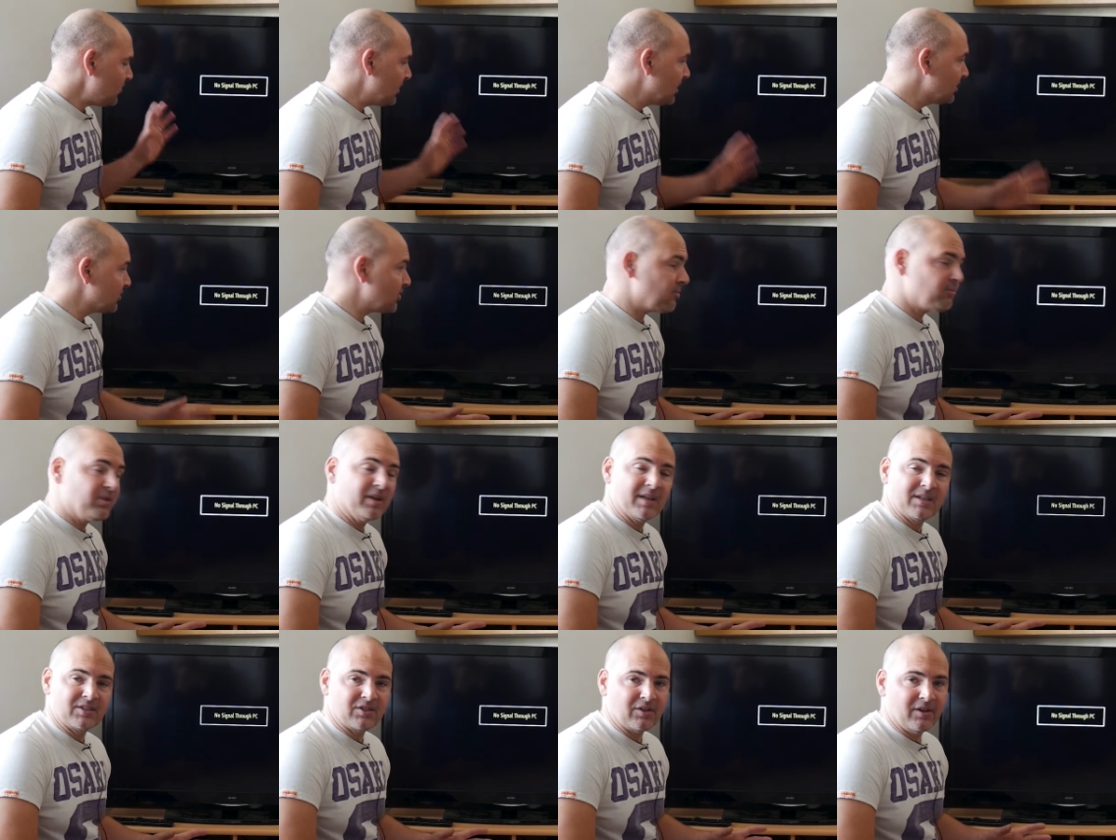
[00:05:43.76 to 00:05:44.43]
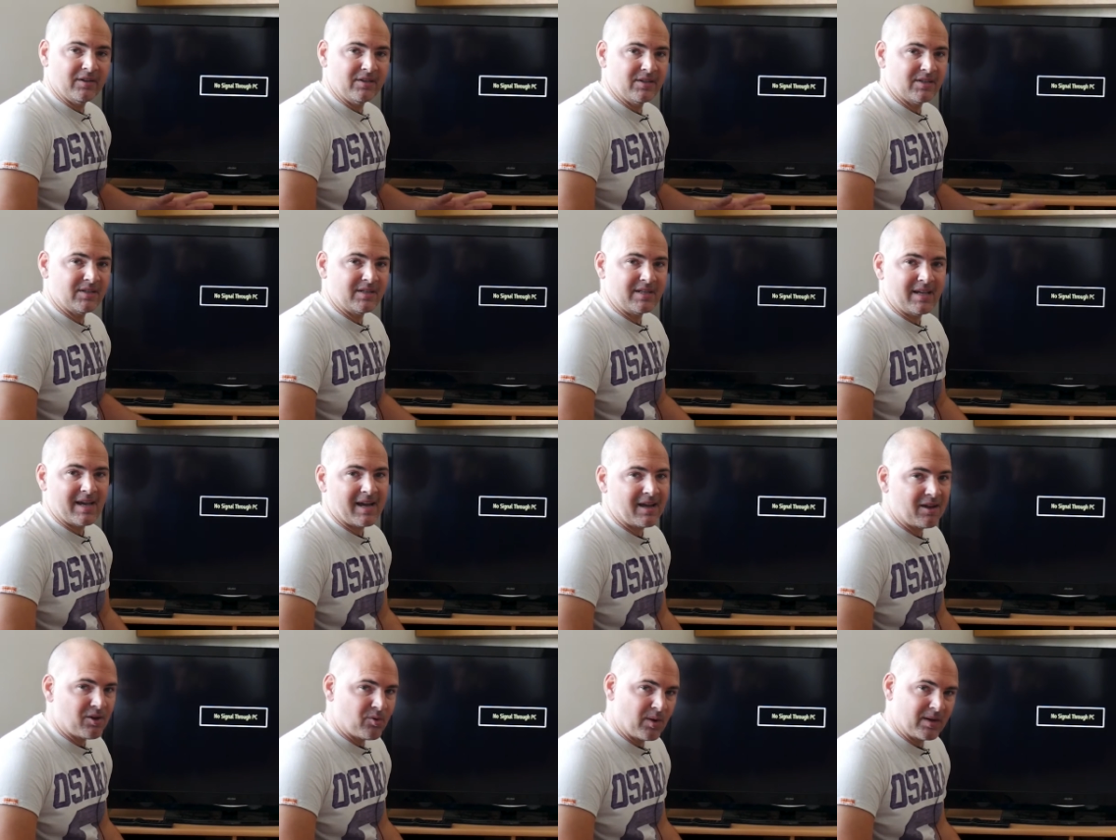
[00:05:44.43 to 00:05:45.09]
So I'm really excited to see
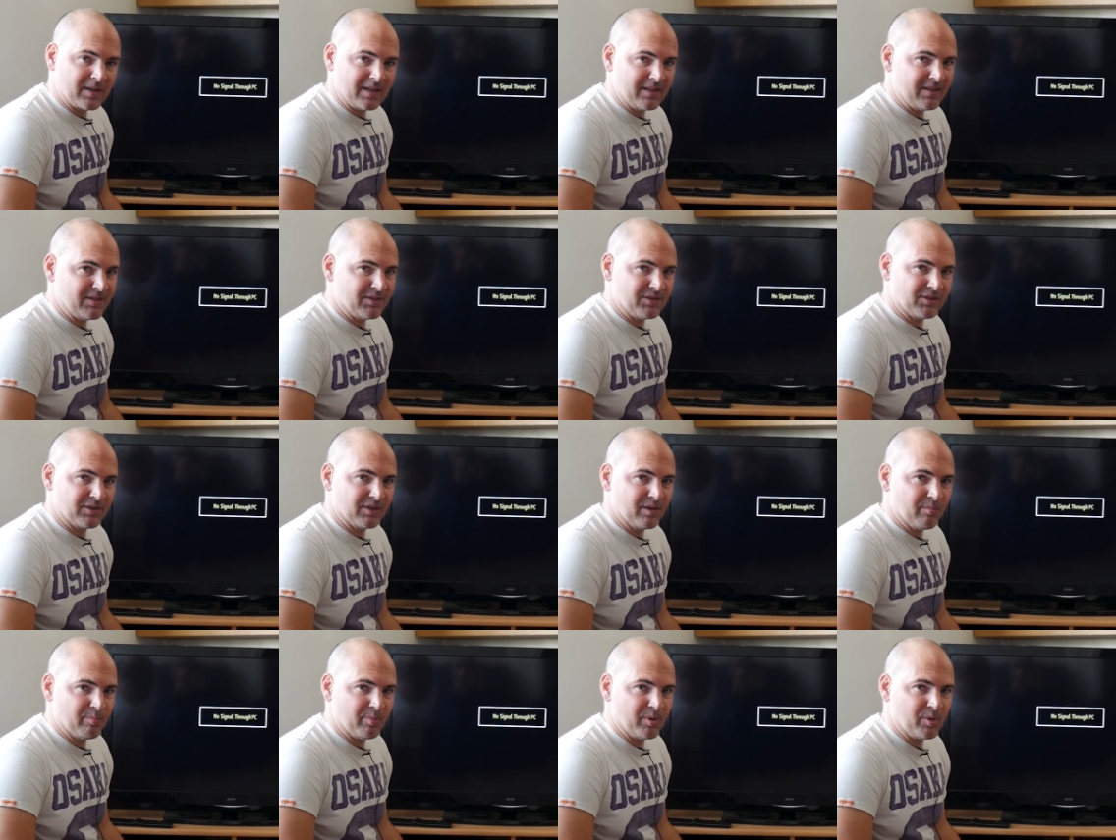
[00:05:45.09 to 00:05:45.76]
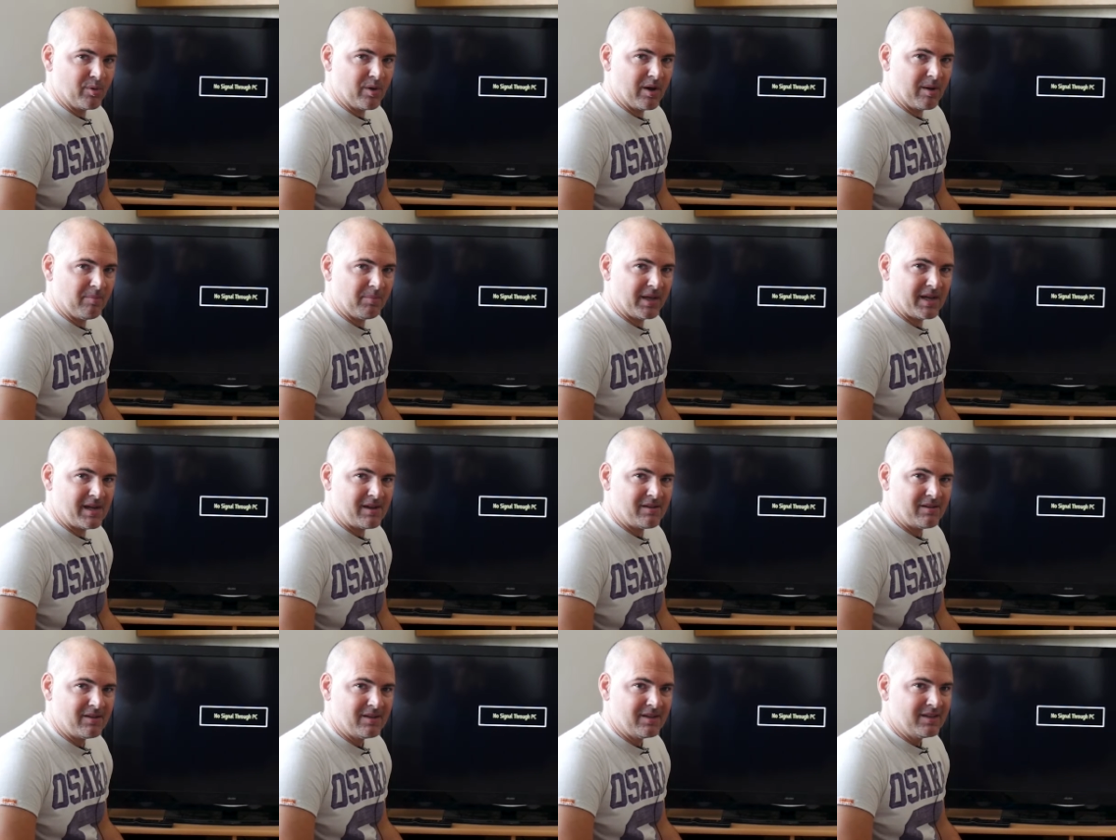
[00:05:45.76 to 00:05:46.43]
how quickly this is going to boot up
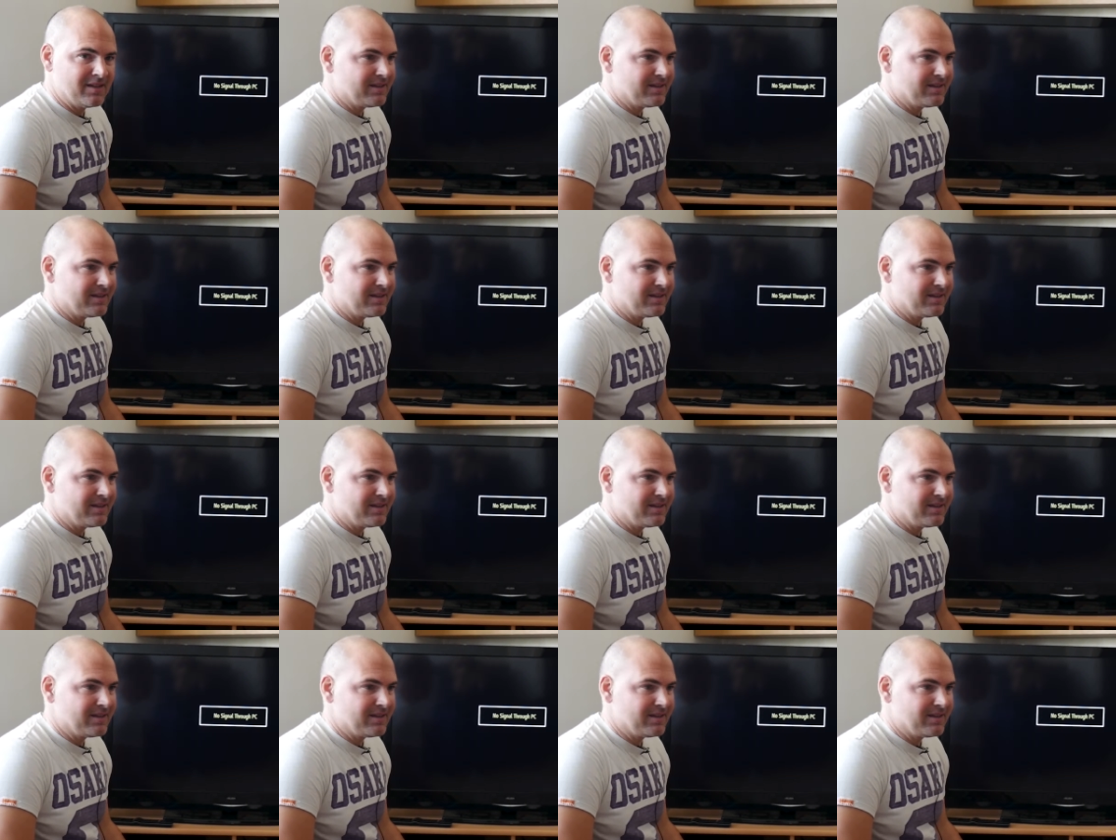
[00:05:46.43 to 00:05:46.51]
now.